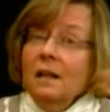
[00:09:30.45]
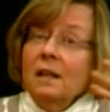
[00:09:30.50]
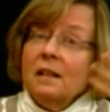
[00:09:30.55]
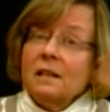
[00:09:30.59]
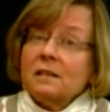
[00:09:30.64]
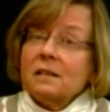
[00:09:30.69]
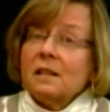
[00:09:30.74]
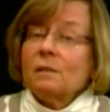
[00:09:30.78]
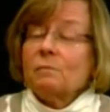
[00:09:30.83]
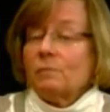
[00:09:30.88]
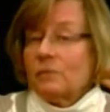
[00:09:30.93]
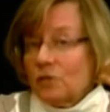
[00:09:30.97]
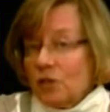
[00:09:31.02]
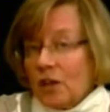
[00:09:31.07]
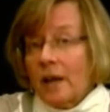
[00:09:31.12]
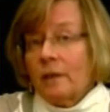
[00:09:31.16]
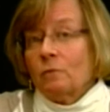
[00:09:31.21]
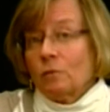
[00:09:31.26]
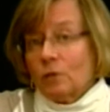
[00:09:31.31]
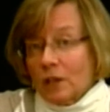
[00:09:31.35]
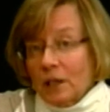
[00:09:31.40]
Is that
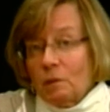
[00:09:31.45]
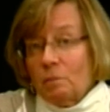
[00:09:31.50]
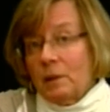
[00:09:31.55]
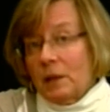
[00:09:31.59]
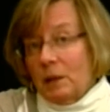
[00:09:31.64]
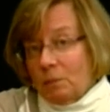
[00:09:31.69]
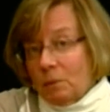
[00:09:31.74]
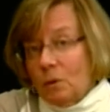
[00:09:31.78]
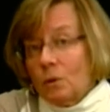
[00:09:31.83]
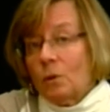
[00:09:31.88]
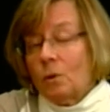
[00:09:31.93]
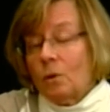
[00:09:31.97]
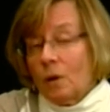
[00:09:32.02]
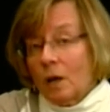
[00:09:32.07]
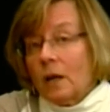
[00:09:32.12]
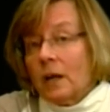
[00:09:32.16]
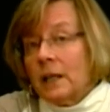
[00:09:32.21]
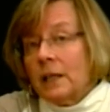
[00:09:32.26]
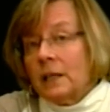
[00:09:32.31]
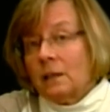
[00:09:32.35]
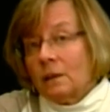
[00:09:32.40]
generally people who
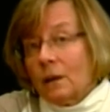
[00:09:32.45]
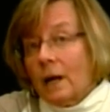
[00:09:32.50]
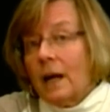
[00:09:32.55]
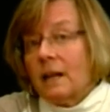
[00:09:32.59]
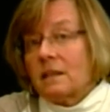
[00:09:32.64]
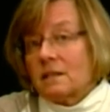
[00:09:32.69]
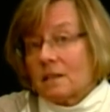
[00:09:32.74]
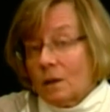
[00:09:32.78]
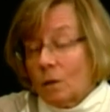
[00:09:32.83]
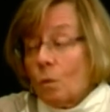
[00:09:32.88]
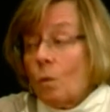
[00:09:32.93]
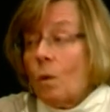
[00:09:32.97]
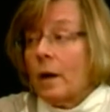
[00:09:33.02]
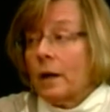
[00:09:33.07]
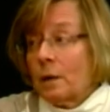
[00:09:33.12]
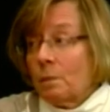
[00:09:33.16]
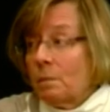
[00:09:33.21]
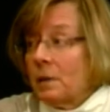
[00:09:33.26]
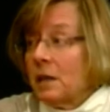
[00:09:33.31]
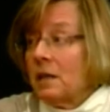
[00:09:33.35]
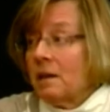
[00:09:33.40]
are in Alaska want
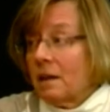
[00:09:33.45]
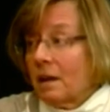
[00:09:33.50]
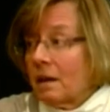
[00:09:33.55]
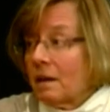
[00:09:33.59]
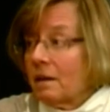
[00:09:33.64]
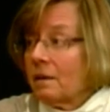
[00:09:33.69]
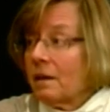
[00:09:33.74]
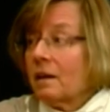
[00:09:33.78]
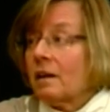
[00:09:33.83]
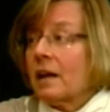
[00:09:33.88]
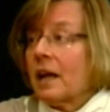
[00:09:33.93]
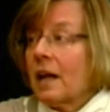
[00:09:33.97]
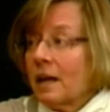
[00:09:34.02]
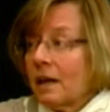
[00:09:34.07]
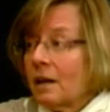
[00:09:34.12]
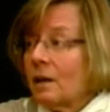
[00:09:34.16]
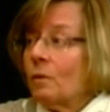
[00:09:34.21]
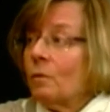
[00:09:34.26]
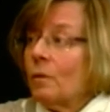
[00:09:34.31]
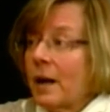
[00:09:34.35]
to be there? They're mm-hmm. getting mm -hmm.